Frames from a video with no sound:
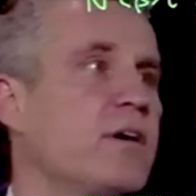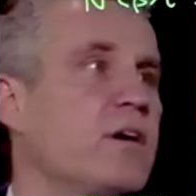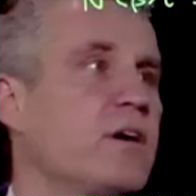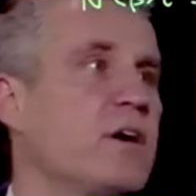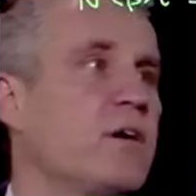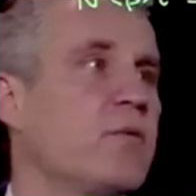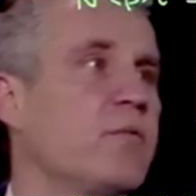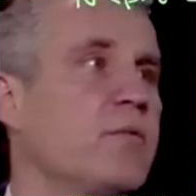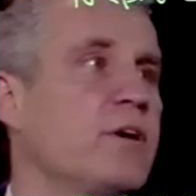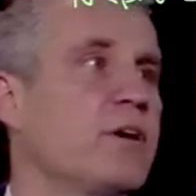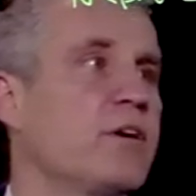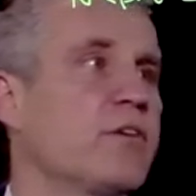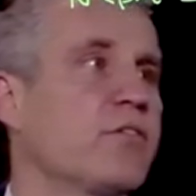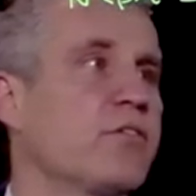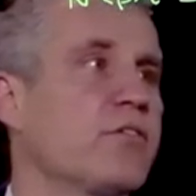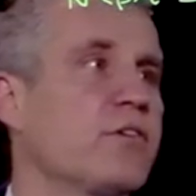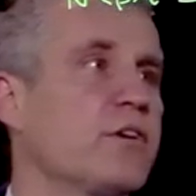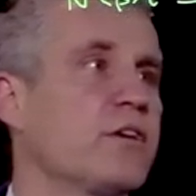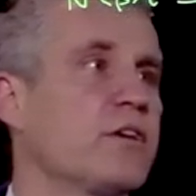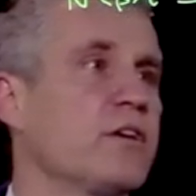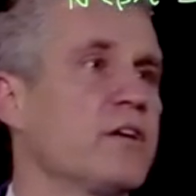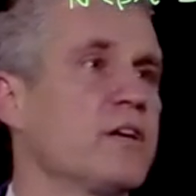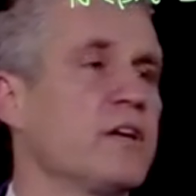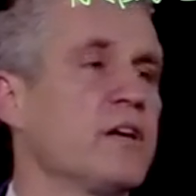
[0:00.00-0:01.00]
I'm actually
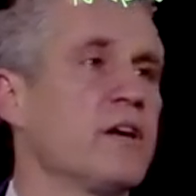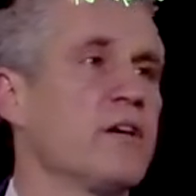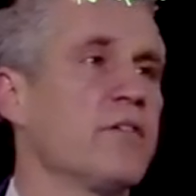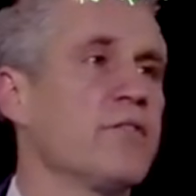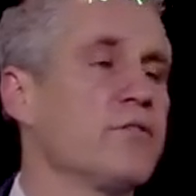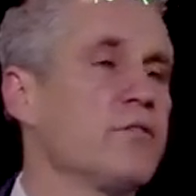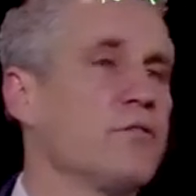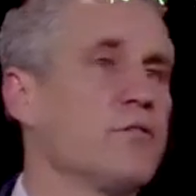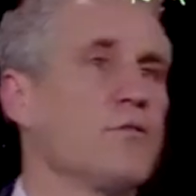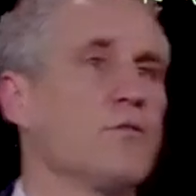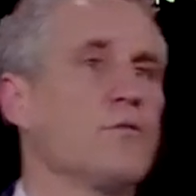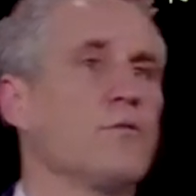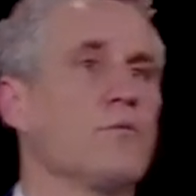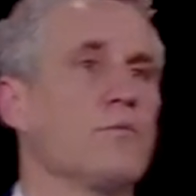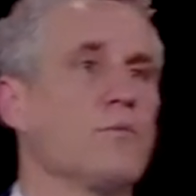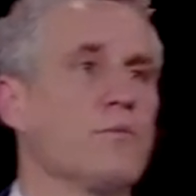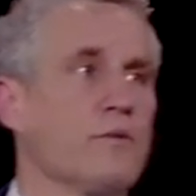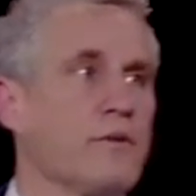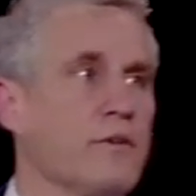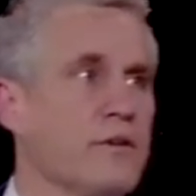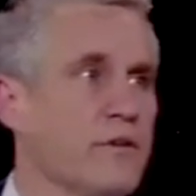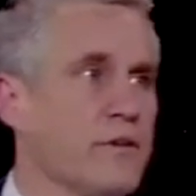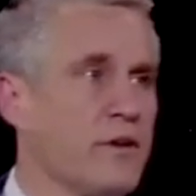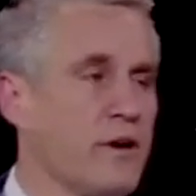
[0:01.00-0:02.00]
going to have to
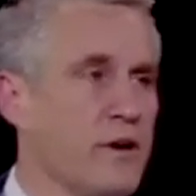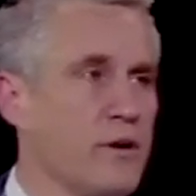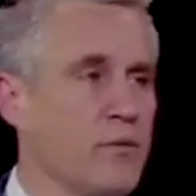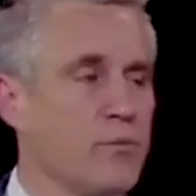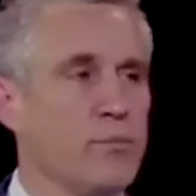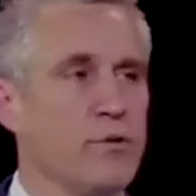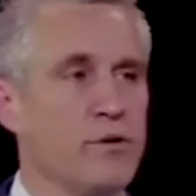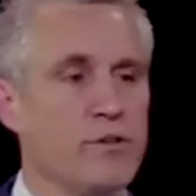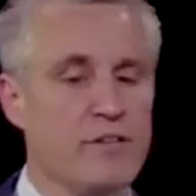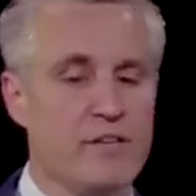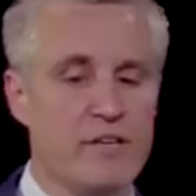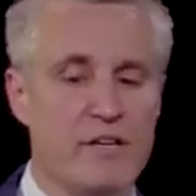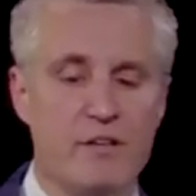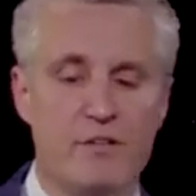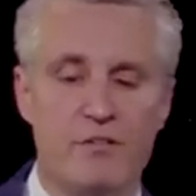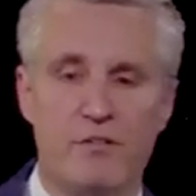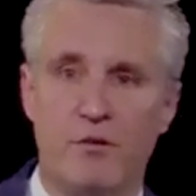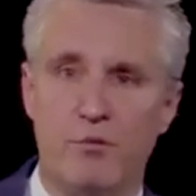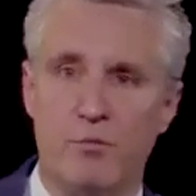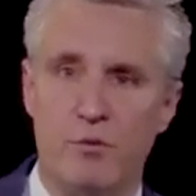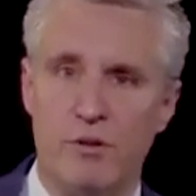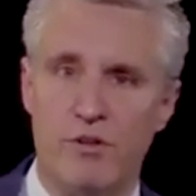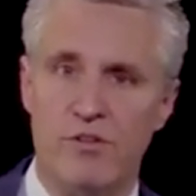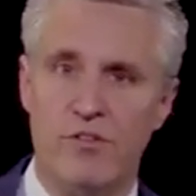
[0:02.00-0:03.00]
uh, put the n's
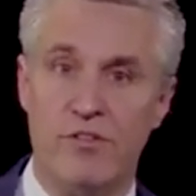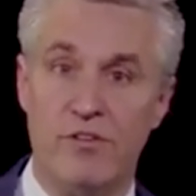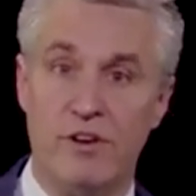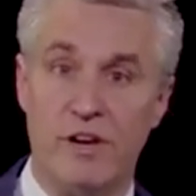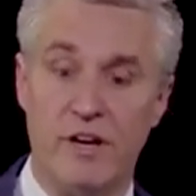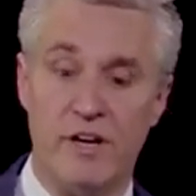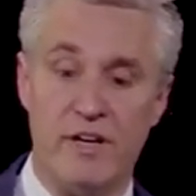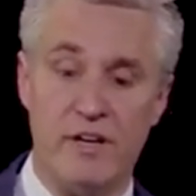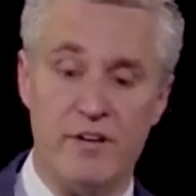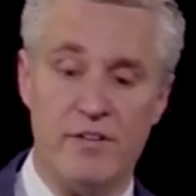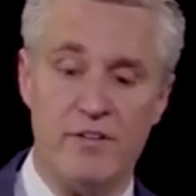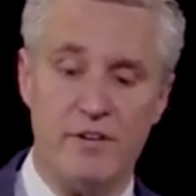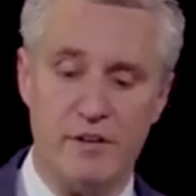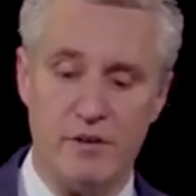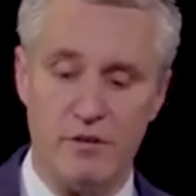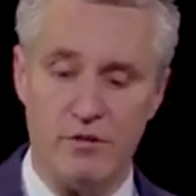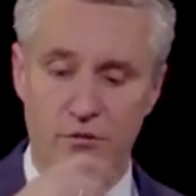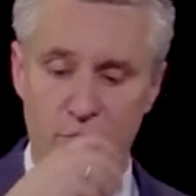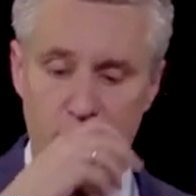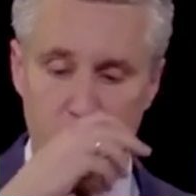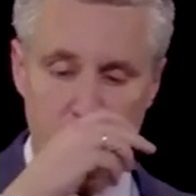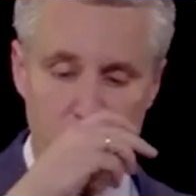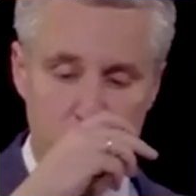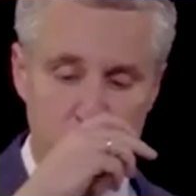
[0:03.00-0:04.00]
on one side and take a
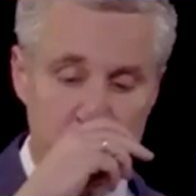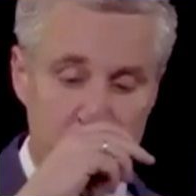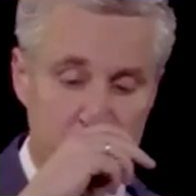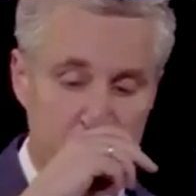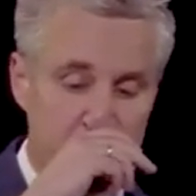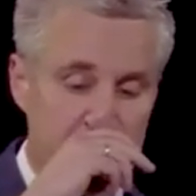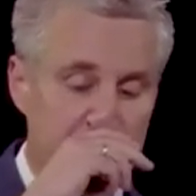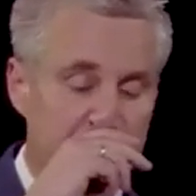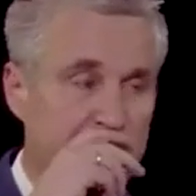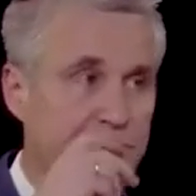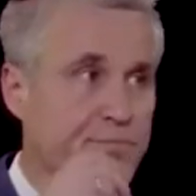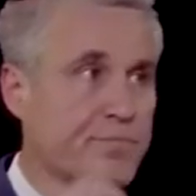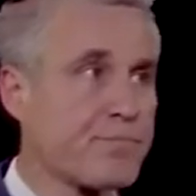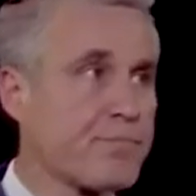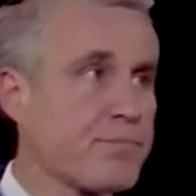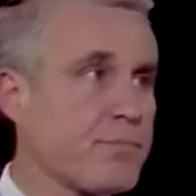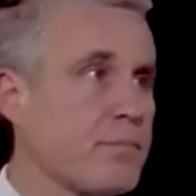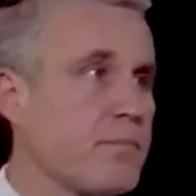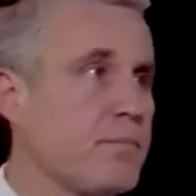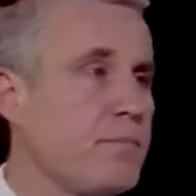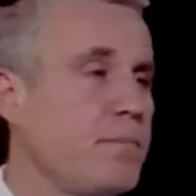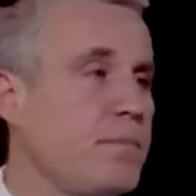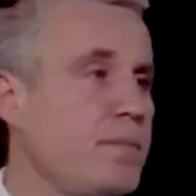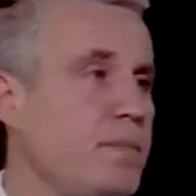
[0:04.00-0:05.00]
square root.
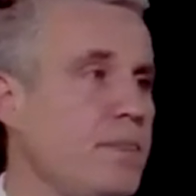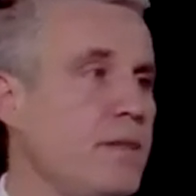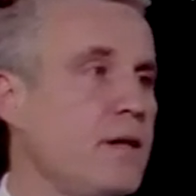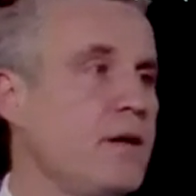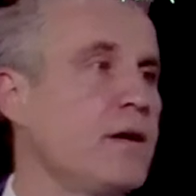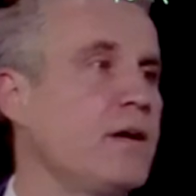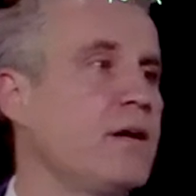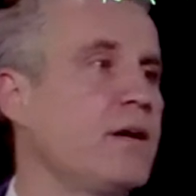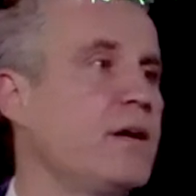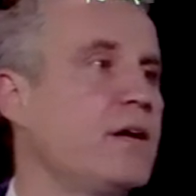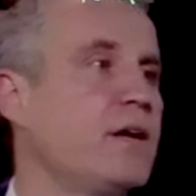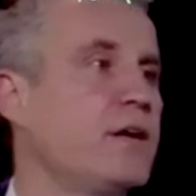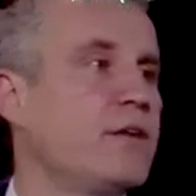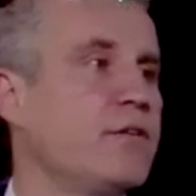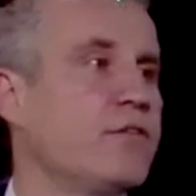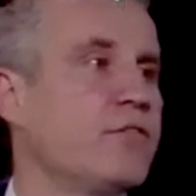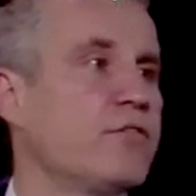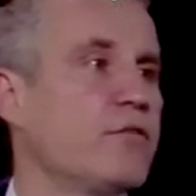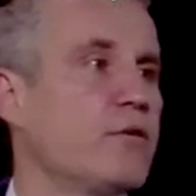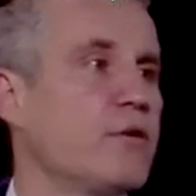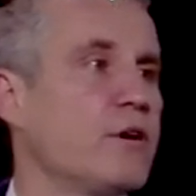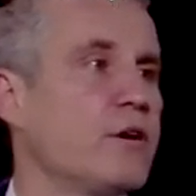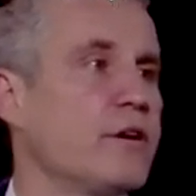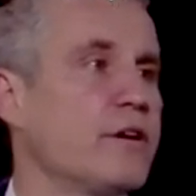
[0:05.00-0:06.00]

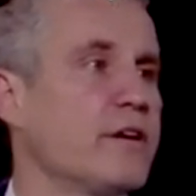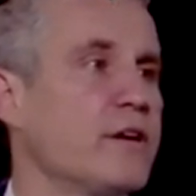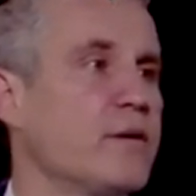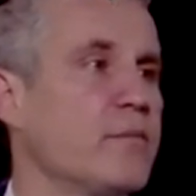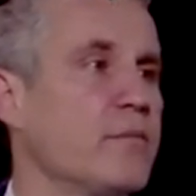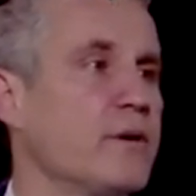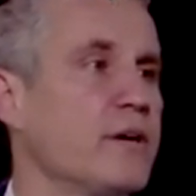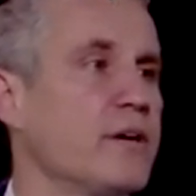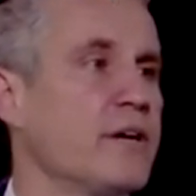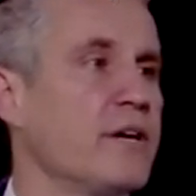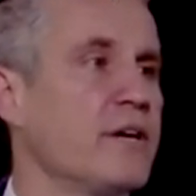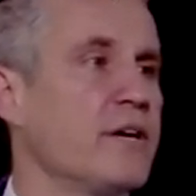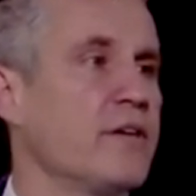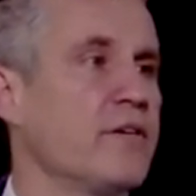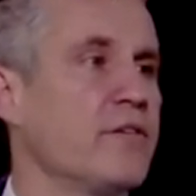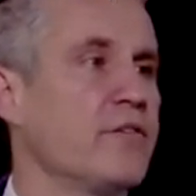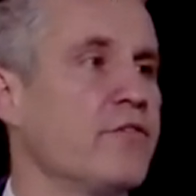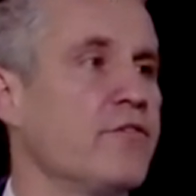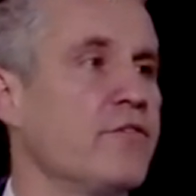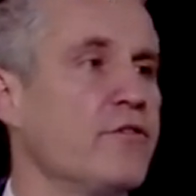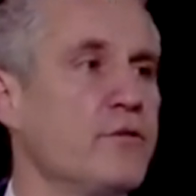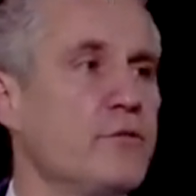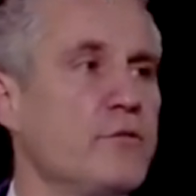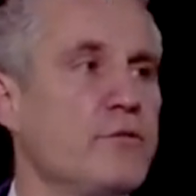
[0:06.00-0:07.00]
So I'll get my
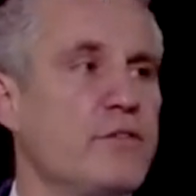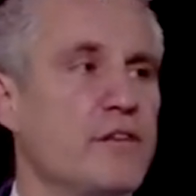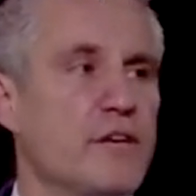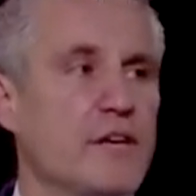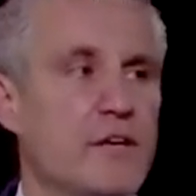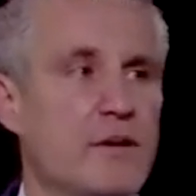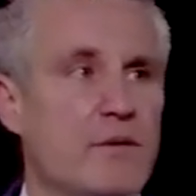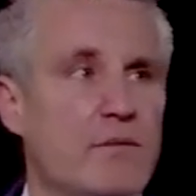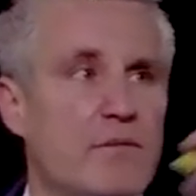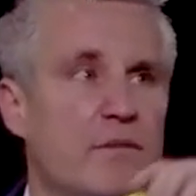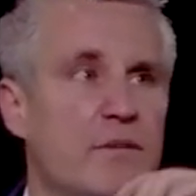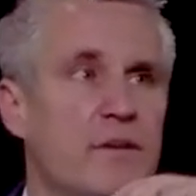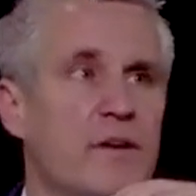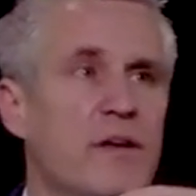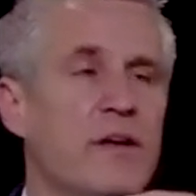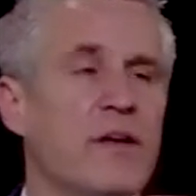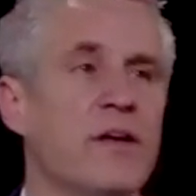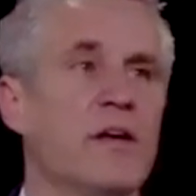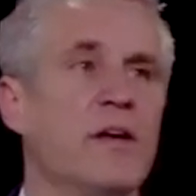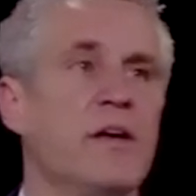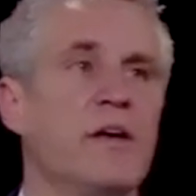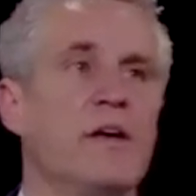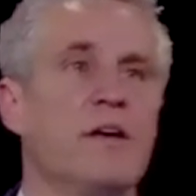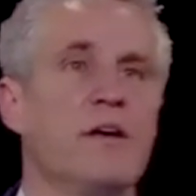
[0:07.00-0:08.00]
n2 then
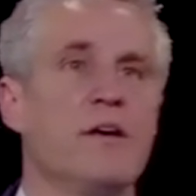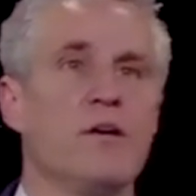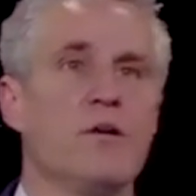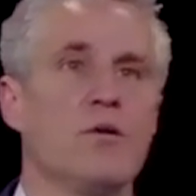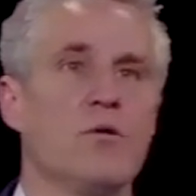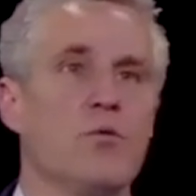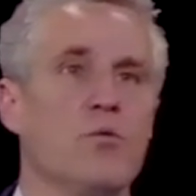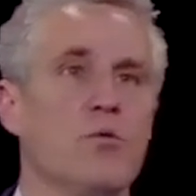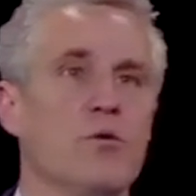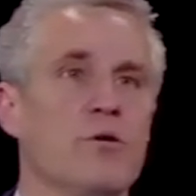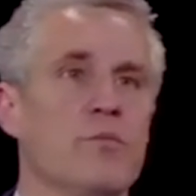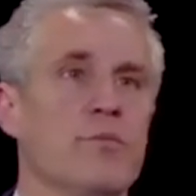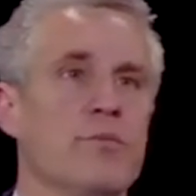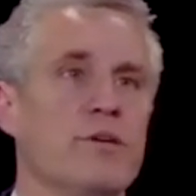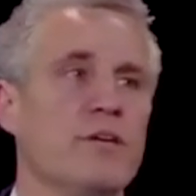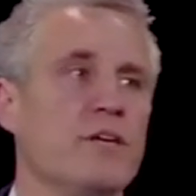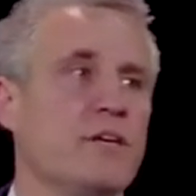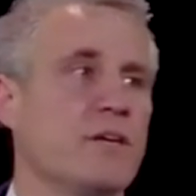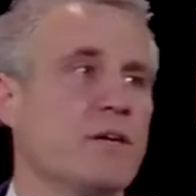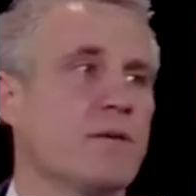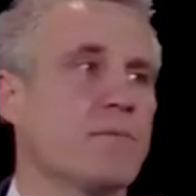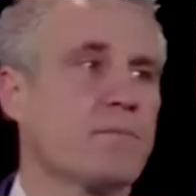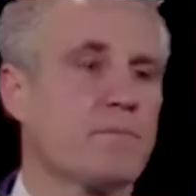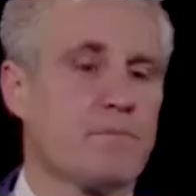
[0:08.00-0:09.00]
would
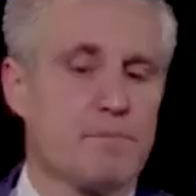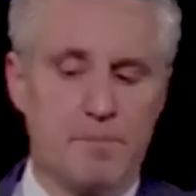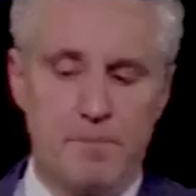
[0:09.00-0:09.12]
be